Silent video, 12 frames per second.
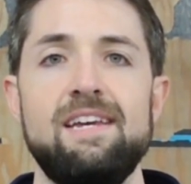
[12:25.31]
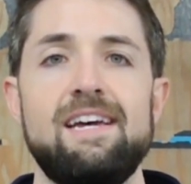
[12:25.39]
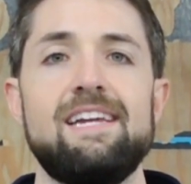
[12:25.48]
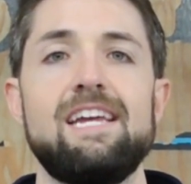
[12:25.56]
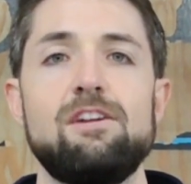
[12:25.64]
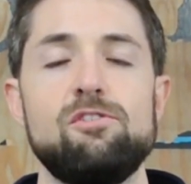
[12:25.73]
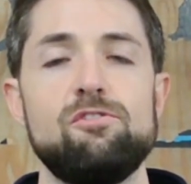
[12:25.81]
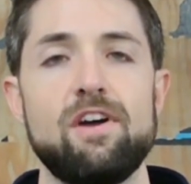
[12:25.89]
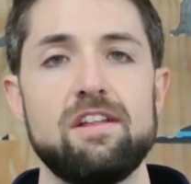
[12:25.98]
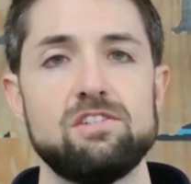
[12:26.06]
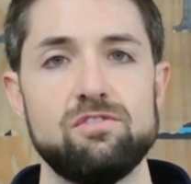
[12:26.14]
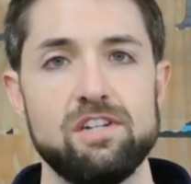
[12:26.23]
Again, if you
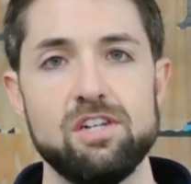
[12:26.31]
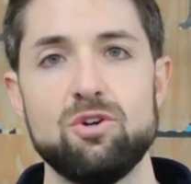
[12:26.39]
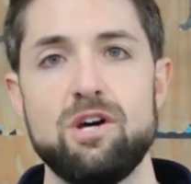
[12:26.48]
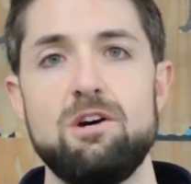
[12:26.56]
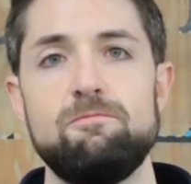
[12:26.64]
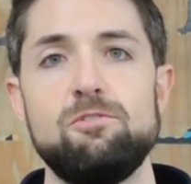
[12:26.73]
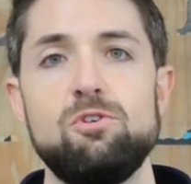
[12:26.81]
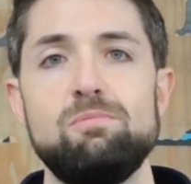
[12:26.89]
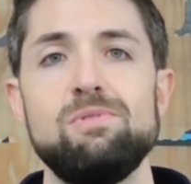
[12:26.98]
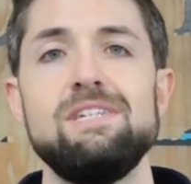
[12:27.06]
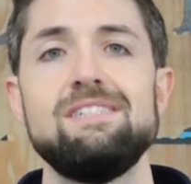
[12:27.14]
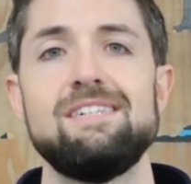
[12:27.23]
found this video helpful,
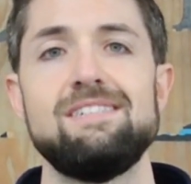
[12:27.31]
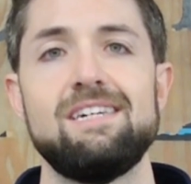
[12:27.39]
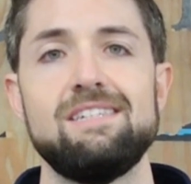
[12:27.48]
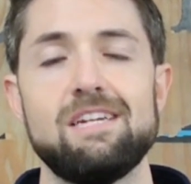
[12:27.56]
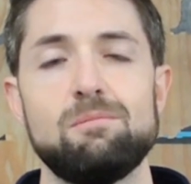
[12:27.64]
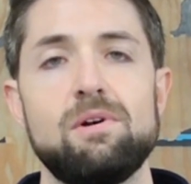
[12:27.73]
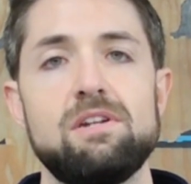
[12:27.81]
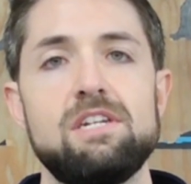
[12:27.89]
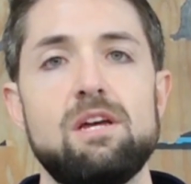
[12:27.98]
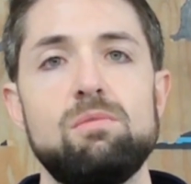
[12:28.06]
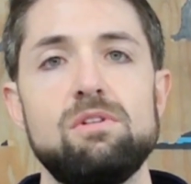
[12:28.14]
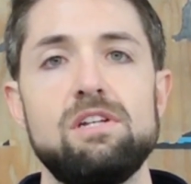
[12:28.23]
please hit that like button
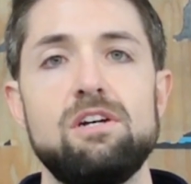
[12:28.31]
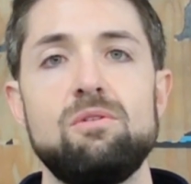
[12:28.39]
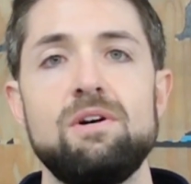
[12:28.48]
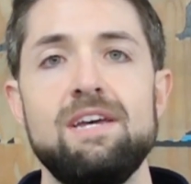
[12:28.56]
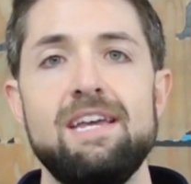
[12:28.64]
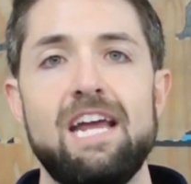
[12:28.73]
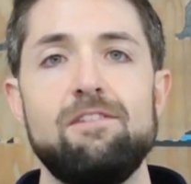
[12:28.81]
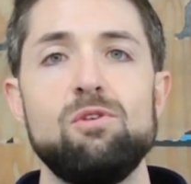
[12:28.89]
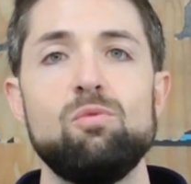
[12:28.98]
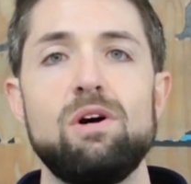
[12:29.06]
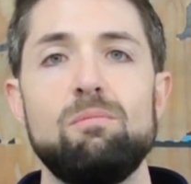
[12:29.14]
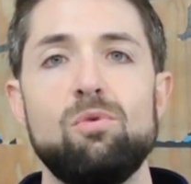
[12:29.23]
down below. And if
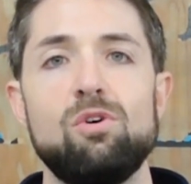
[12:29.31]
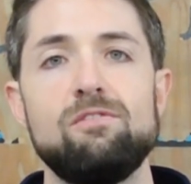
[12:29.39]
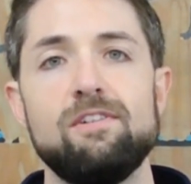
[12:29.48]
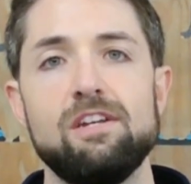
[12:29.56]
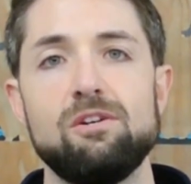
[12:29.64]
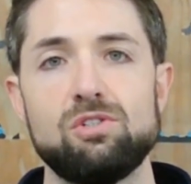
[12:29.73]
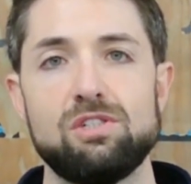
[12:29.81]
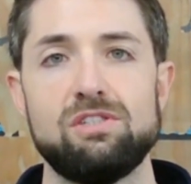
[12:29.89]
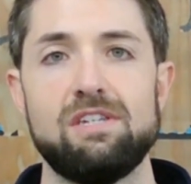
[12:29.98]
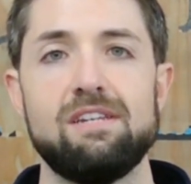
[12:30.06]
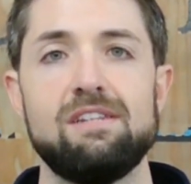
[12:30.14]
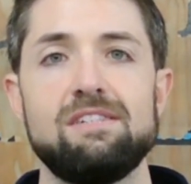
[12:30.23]
you want more videos just
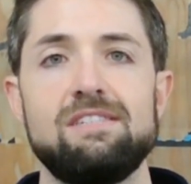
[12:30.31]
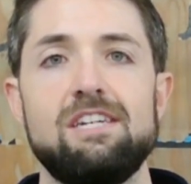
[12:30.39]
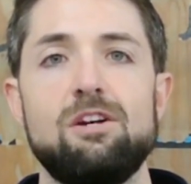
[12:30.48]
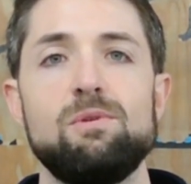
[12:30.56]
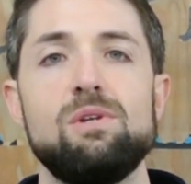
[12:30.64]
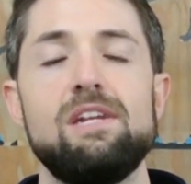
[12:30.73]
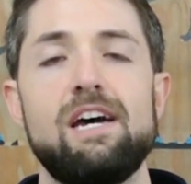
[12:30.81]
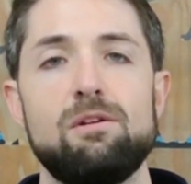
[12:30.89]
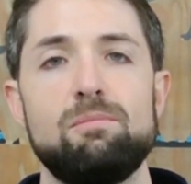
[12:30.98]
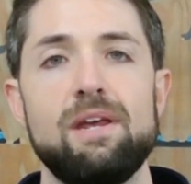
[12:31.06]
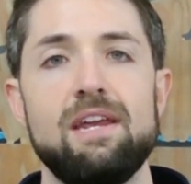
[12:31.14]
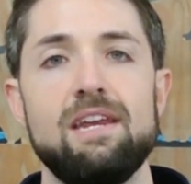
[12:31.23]
like this to help you get out of
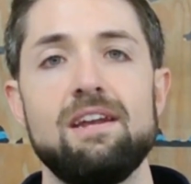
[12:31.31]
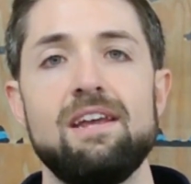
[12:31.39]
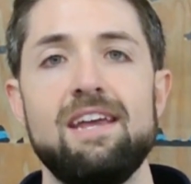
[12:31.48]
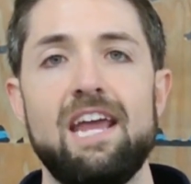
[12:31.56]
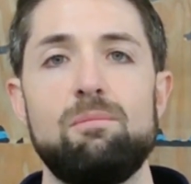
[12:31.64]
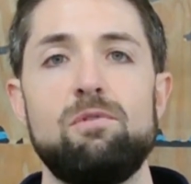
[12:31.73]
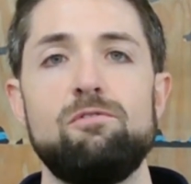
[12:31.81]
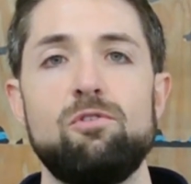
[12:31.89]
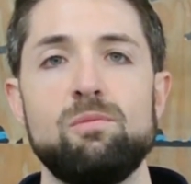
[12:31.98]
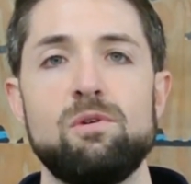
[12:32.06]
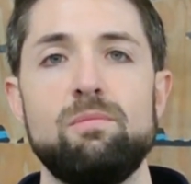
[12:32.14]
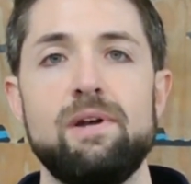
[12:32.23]
pain and
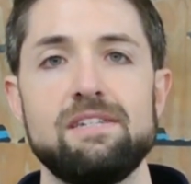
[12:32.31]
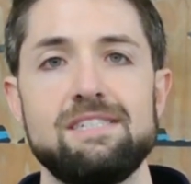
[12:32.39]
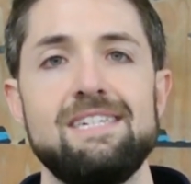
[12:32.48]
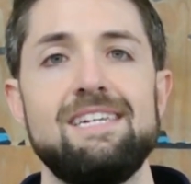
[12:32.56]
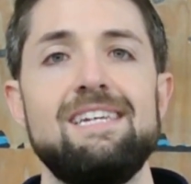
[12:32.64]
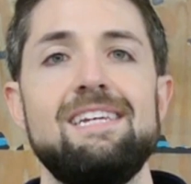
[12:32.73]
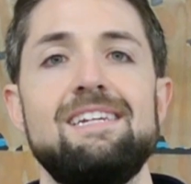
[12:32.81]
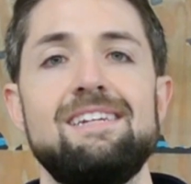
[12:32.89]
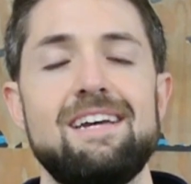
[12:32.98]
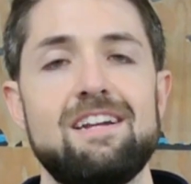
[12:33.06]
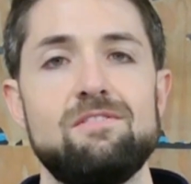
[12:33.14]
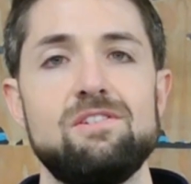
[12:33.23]
perform your best in and
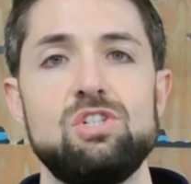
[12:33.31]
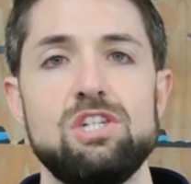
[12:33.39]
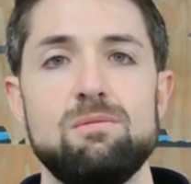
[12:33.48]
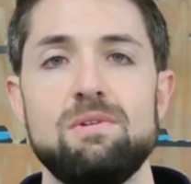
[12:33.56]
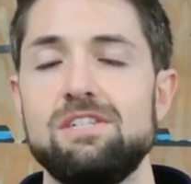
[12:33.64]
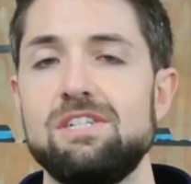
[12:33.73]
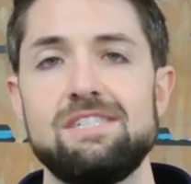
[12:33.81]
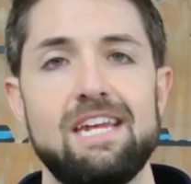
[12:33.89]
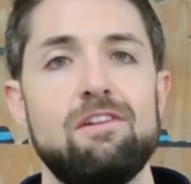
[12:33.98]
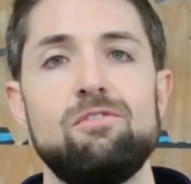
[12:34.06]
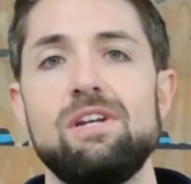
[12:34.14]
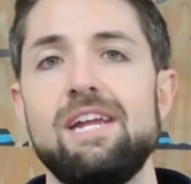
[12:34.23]
out of the gym and just
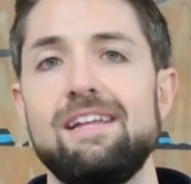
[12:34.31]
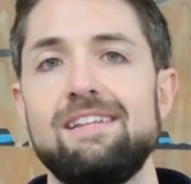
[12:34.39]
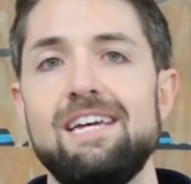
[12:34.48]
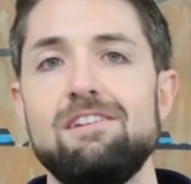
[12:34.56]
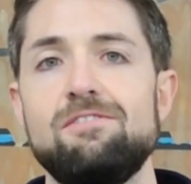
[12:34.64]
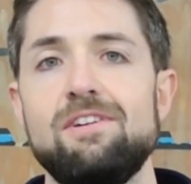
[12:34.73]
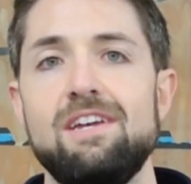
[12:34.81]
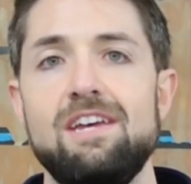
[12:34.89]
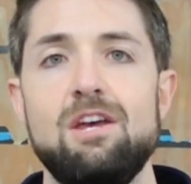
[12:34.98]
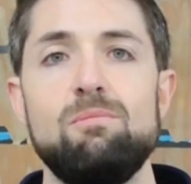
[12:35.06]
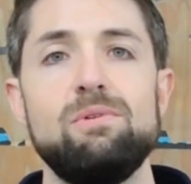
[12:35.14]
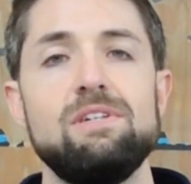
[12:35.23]
everyday life,
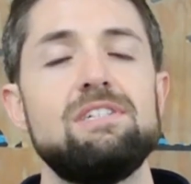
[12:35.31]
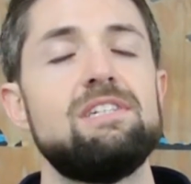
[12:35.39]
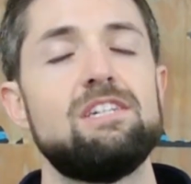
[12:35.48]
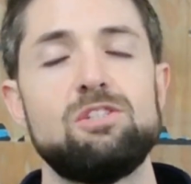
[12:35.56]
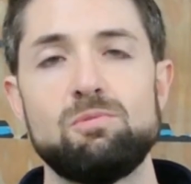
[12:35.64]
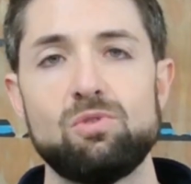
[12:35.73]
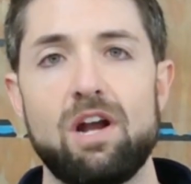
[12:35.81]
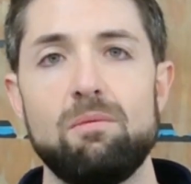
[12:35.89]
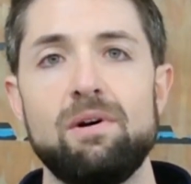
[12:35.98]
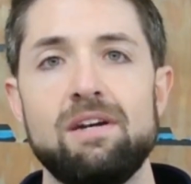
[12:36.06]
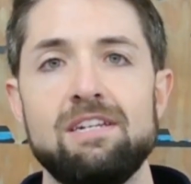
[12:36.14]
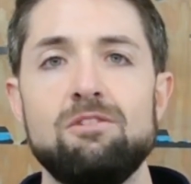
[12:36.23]
please hit that subscribe
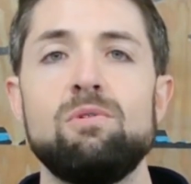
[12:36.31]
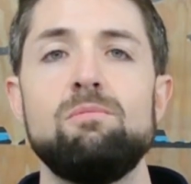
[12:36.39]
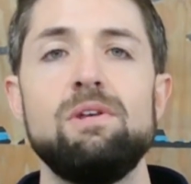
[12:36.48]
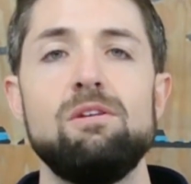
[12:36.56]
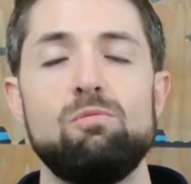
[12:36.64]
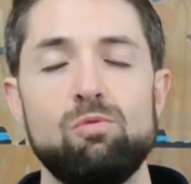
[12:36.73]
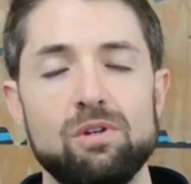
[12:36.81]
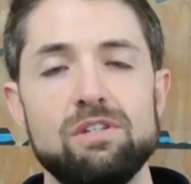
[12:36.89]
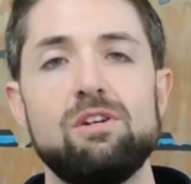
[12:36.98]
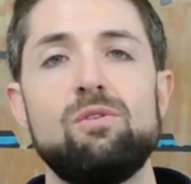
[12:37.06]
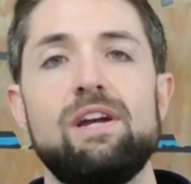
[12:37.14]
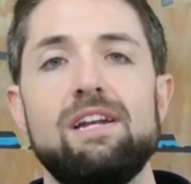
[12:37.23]
button. It would be really
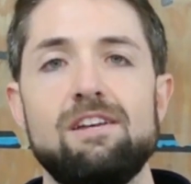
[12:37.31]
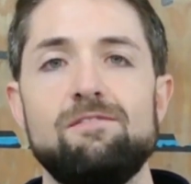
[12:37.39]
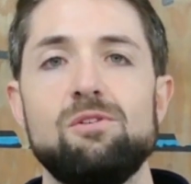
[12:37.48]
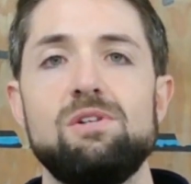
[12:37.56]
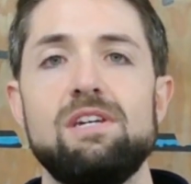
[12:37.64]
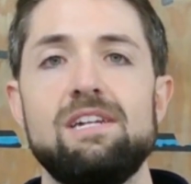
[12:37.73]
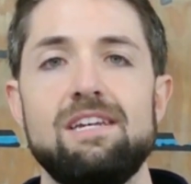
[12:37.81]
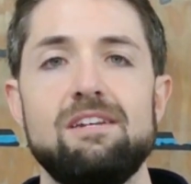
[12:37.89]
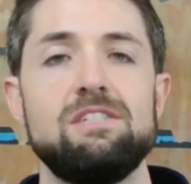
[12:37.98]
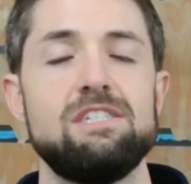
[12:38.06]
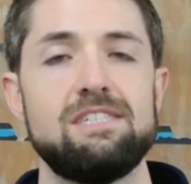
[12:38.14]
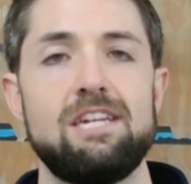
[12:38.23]
great if you did.
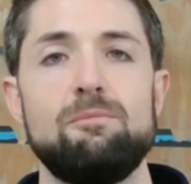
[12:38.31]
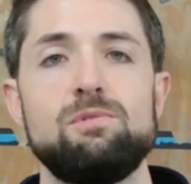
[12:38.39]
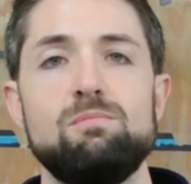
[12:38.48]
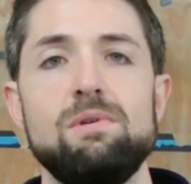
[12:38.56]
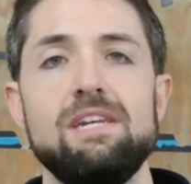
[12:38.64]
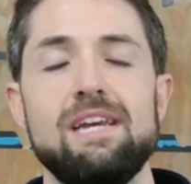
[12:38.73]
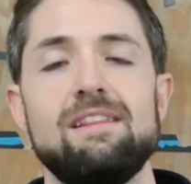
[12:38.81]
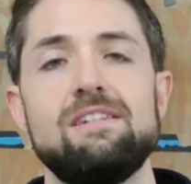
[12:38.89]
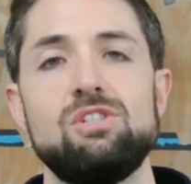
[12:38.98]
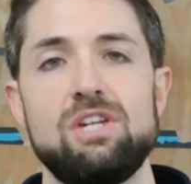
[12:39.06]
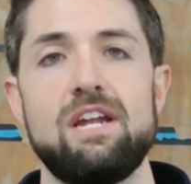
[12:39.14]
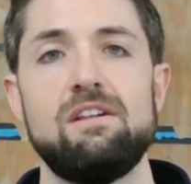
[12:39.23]
It just helps me and the
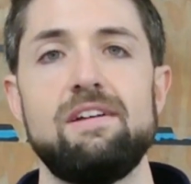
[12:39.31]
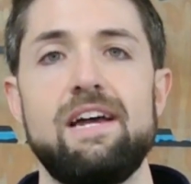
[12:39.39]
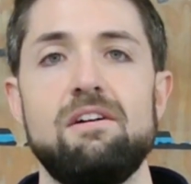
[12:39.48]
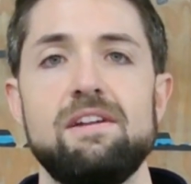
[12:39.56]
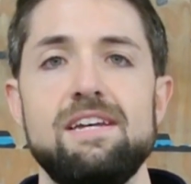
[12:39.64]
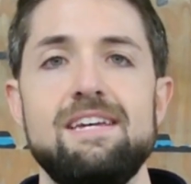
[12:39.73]
channel out.